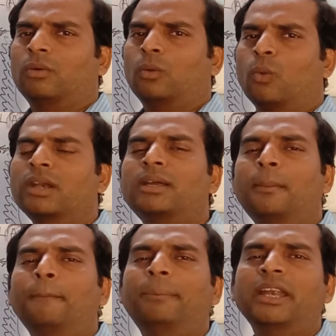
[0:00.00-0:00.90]
one
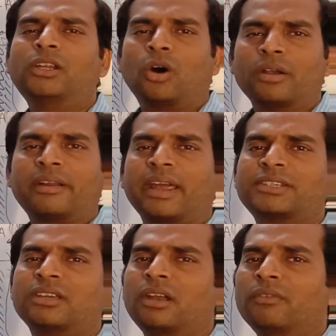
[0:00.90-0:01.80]
complete
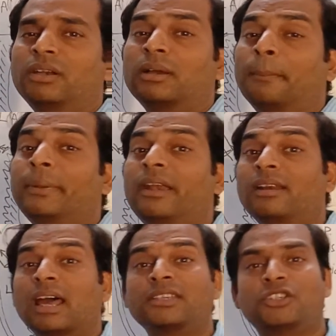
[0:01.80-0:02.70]
contraction and one complete
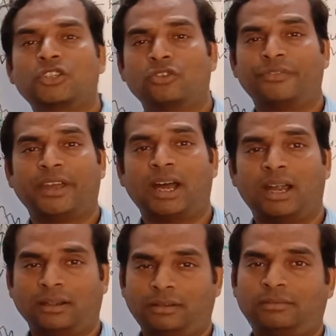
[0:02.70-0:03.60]
relaxation of a heart,